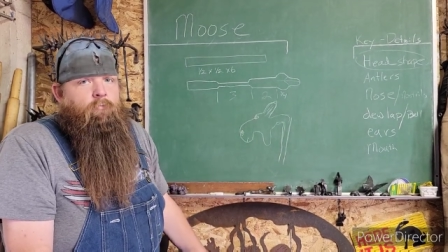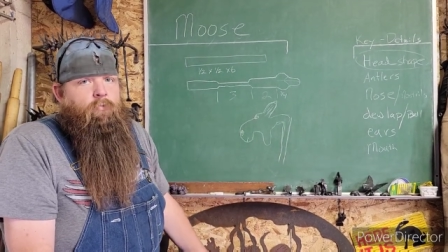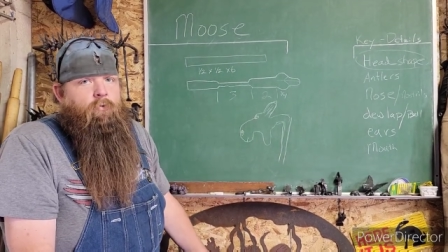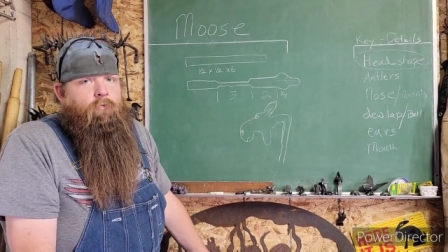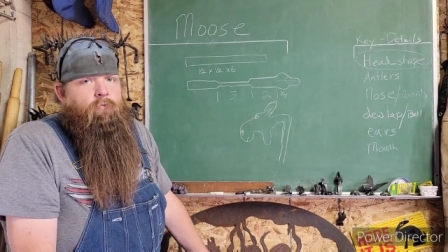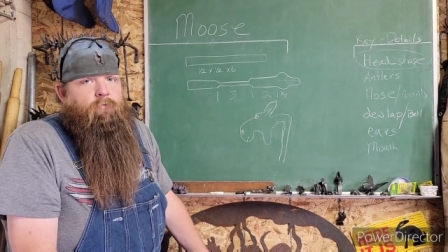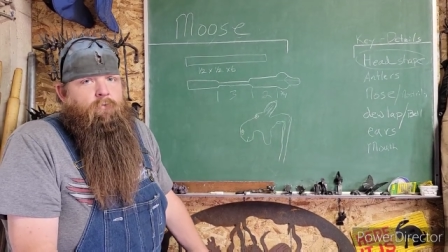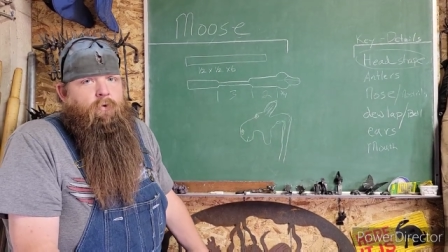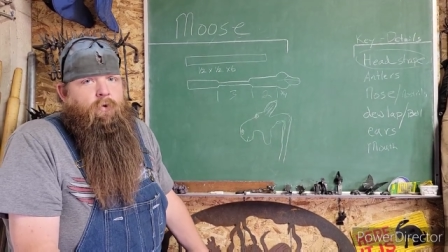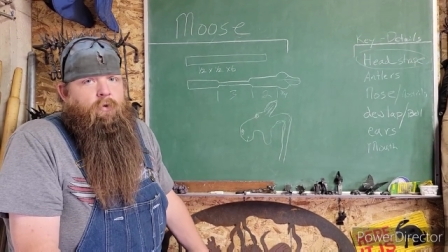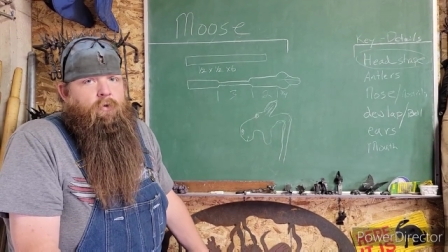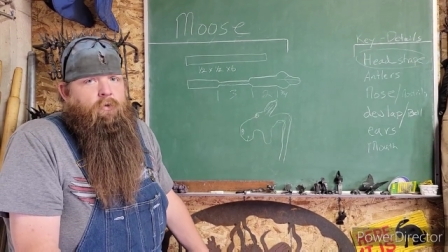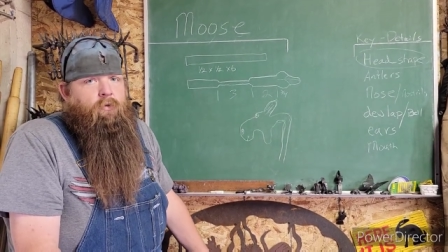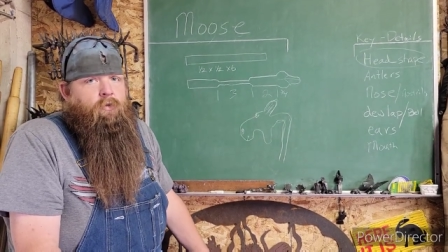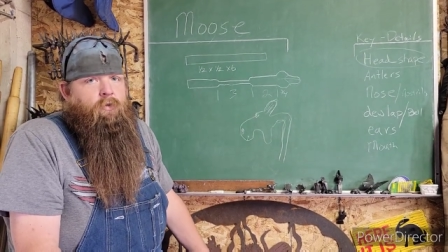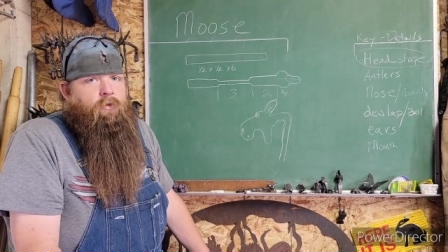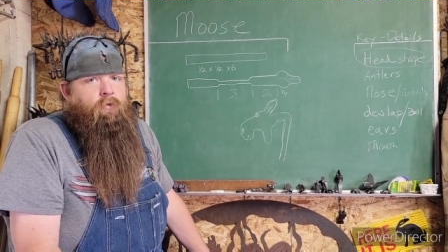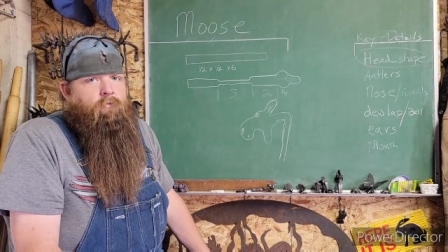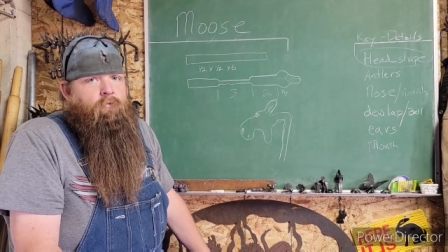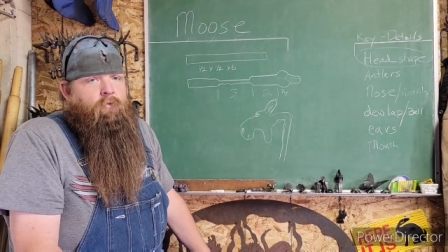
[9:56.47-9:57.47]
Pretty funny, your
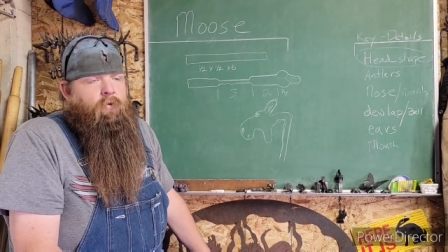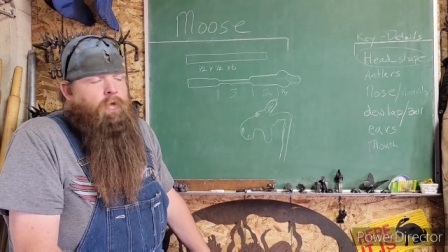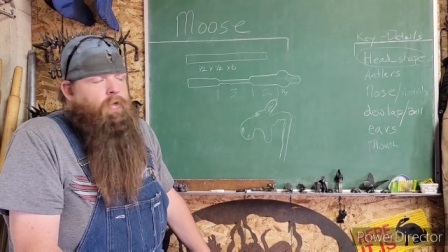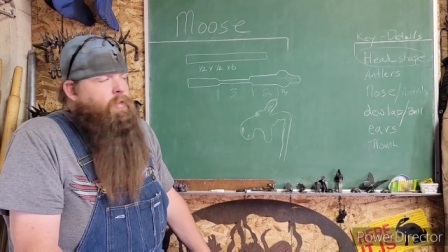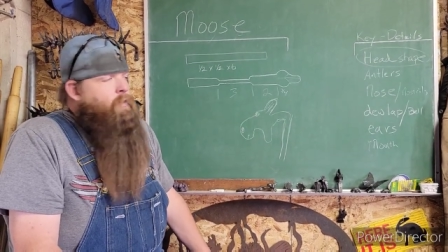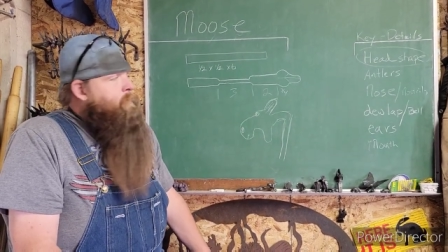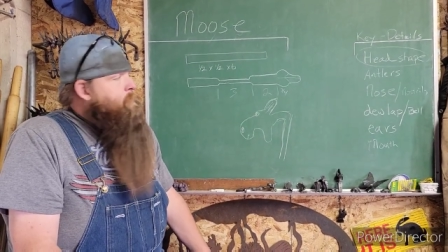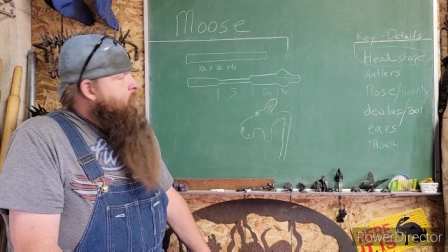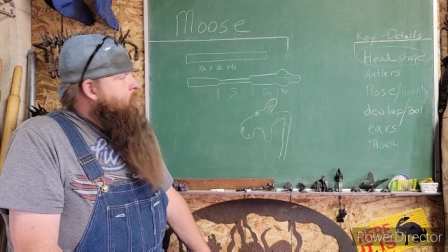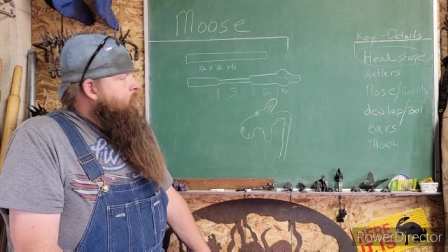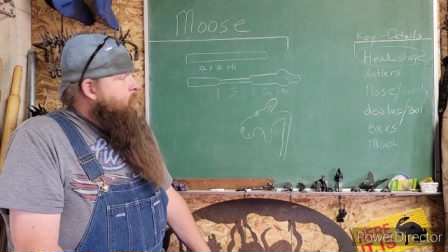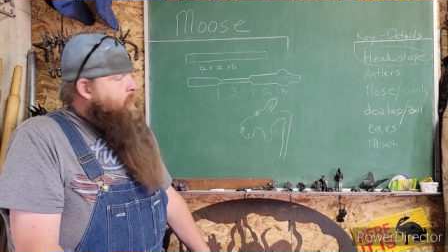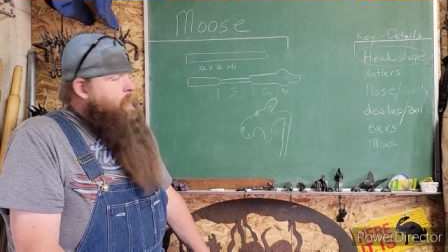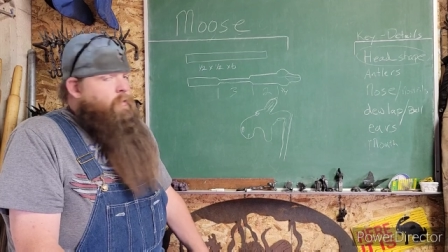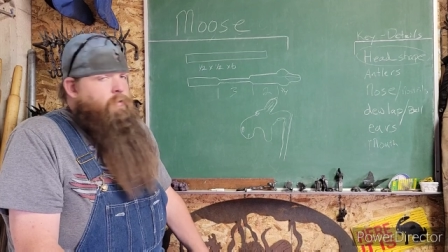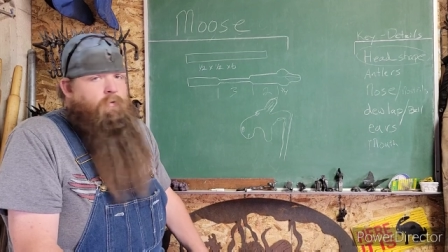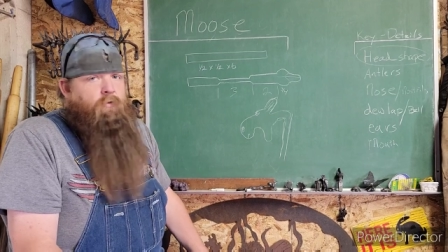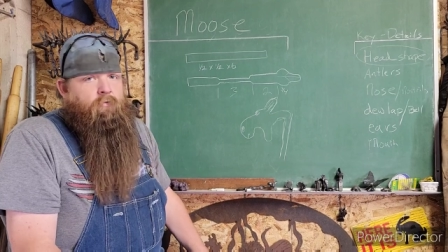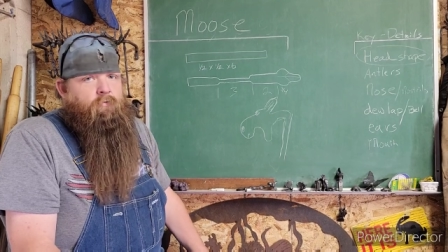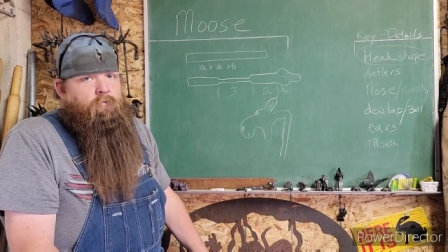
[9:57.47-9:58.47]
kids will like it,
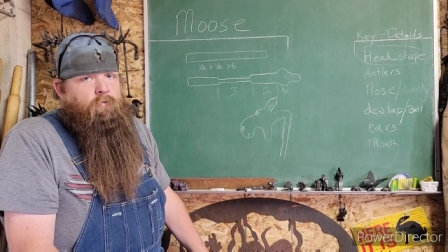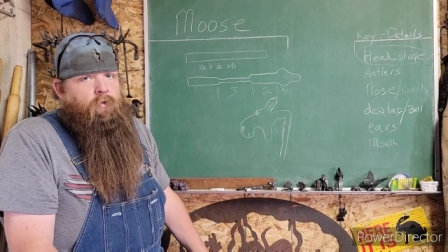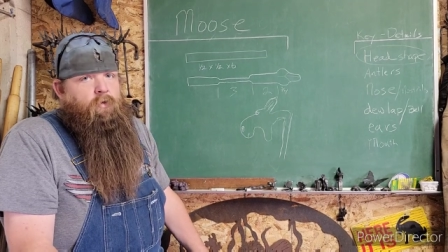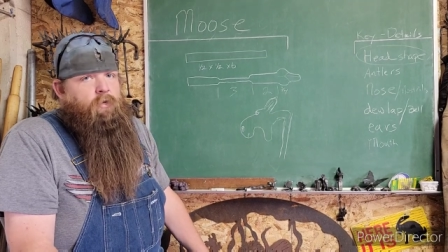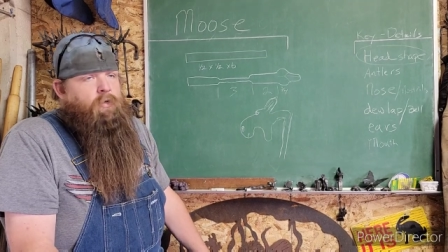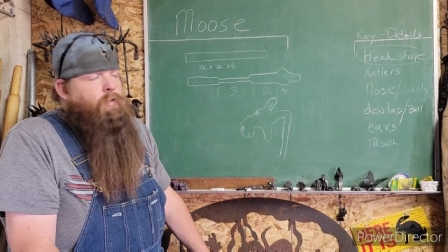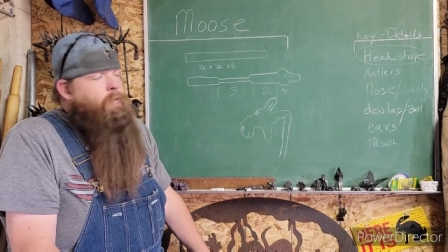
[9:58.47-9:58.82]
grandkids will